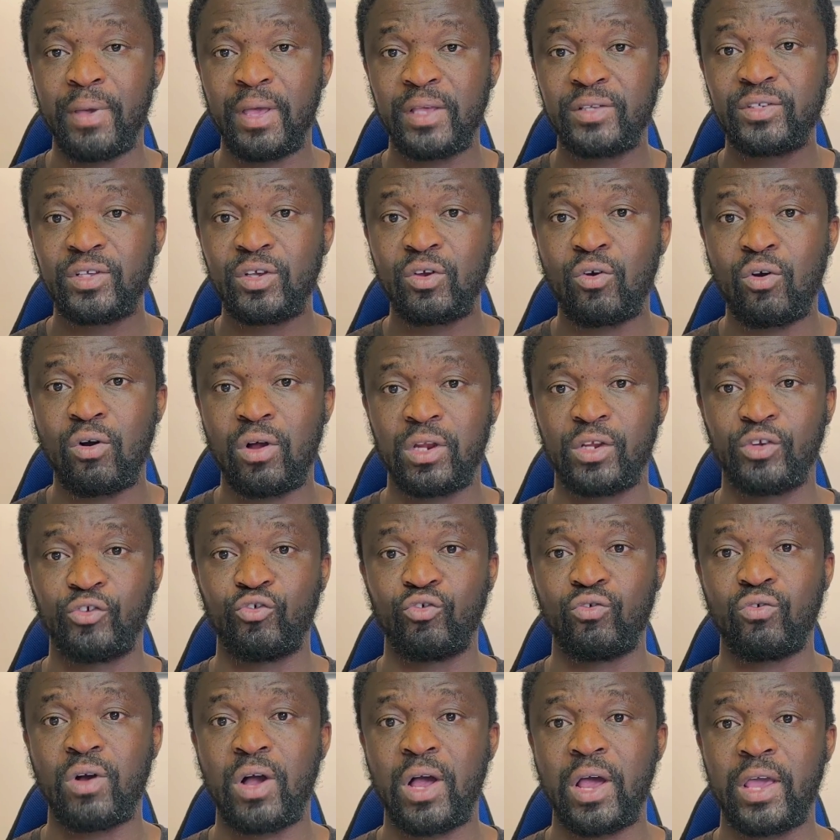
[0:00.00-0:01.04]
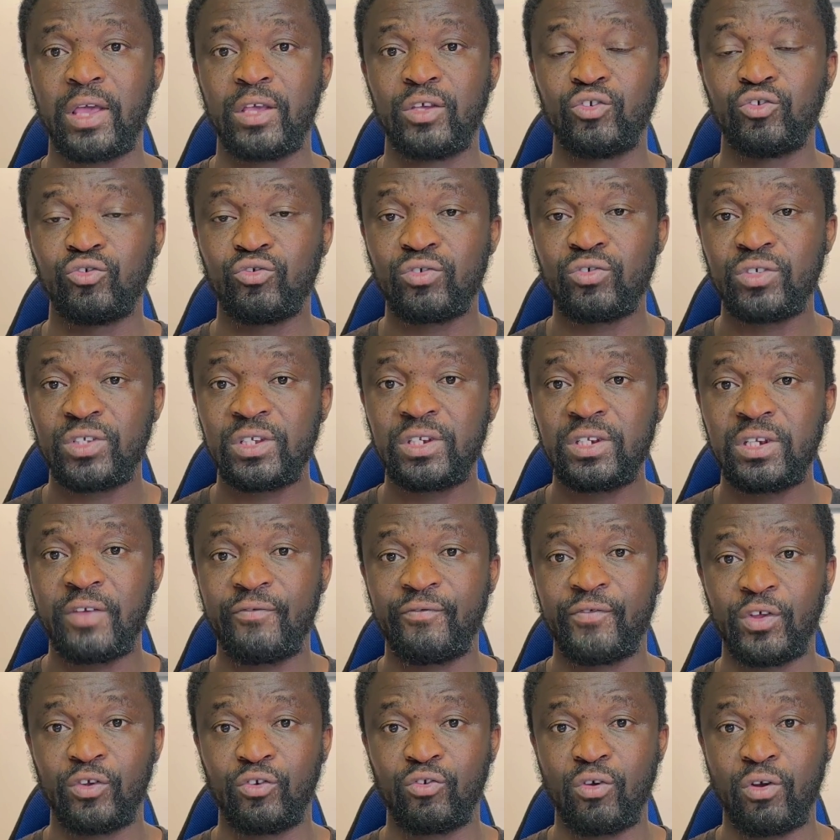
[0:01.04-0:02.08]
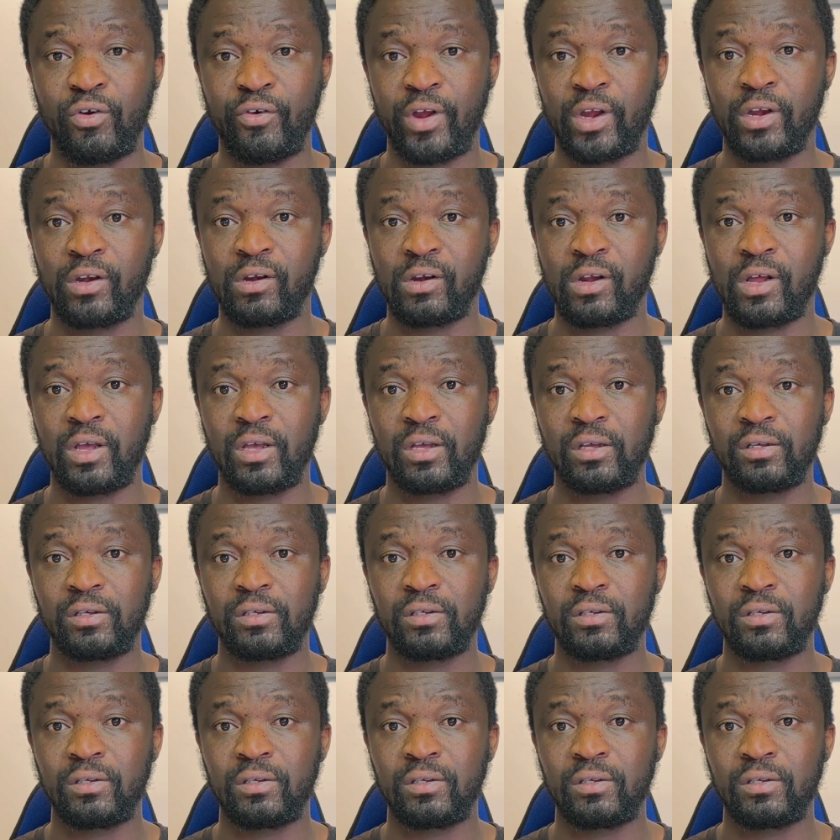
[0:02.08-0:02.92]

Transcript: a basic calling UI using the video renderer.